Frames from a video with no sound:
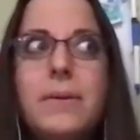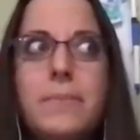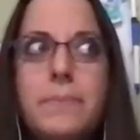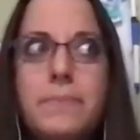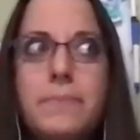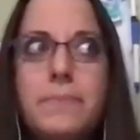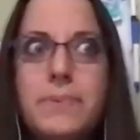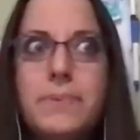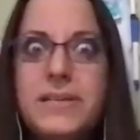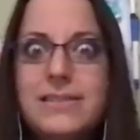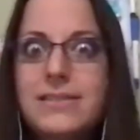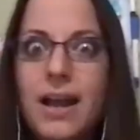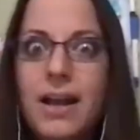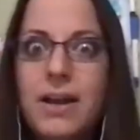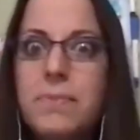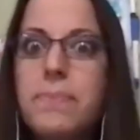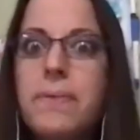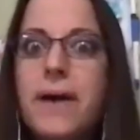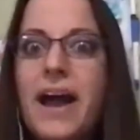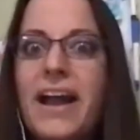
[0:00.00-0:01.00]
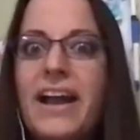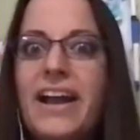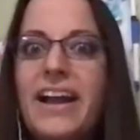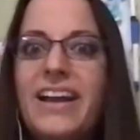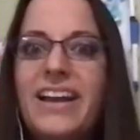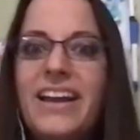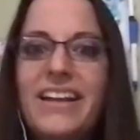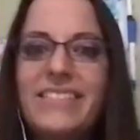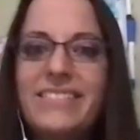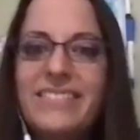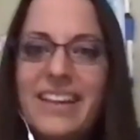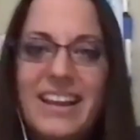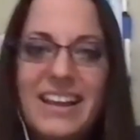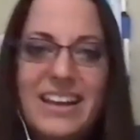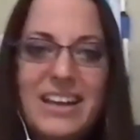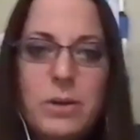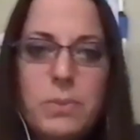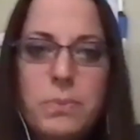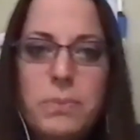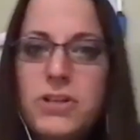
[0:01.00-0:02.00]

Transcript: be stuck by it, and like